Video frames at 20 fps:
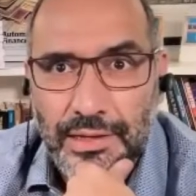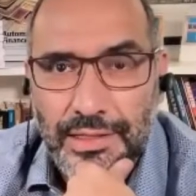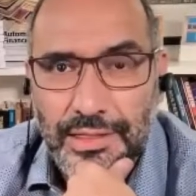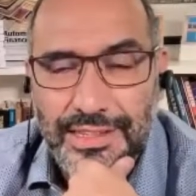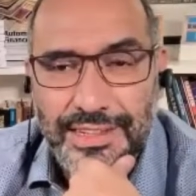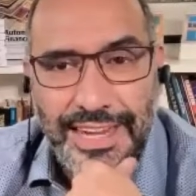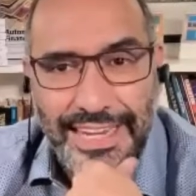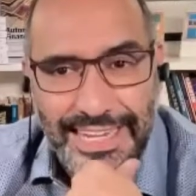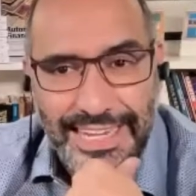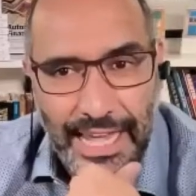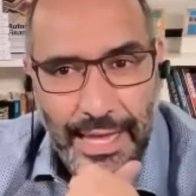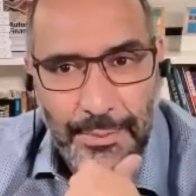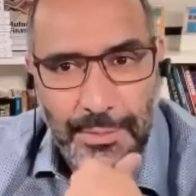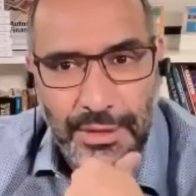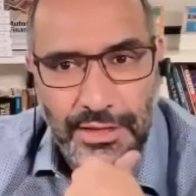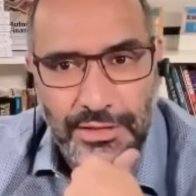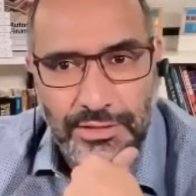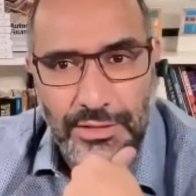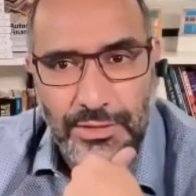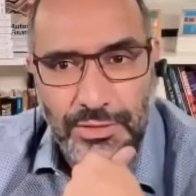
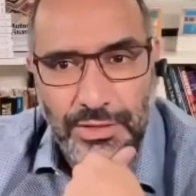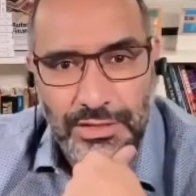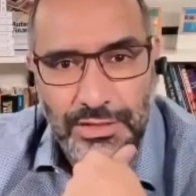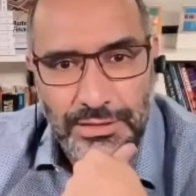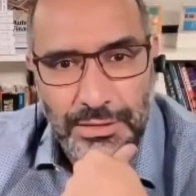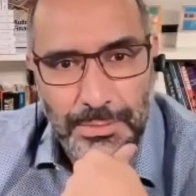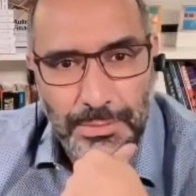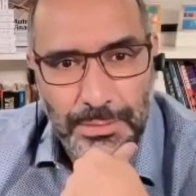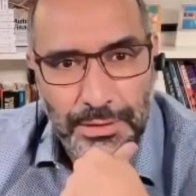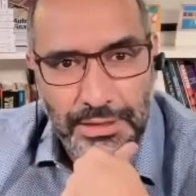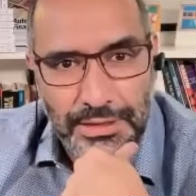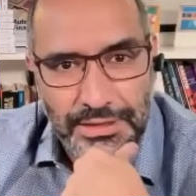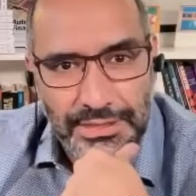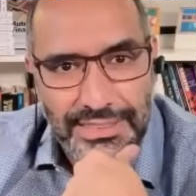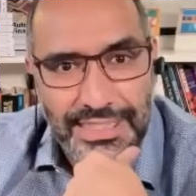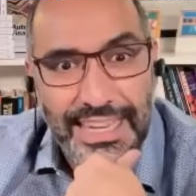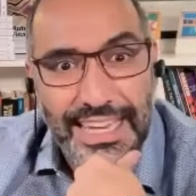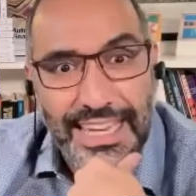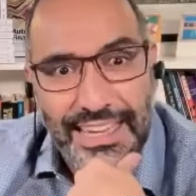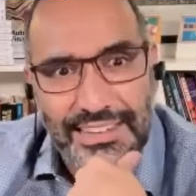dynamics of disciplines